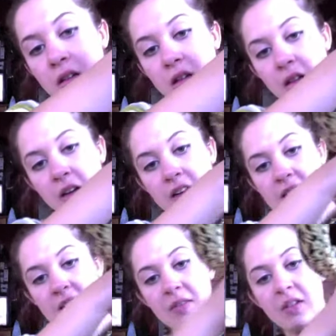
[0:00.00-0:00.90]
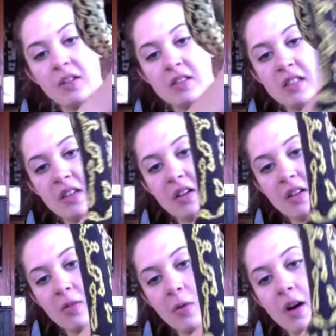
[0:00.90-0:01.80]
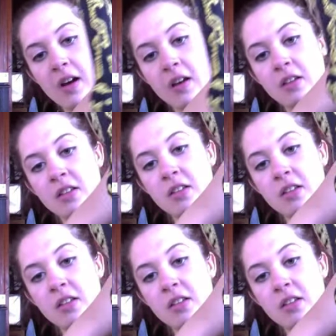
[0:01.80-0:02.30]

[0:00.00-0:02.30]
You guys haven't seen her in a while.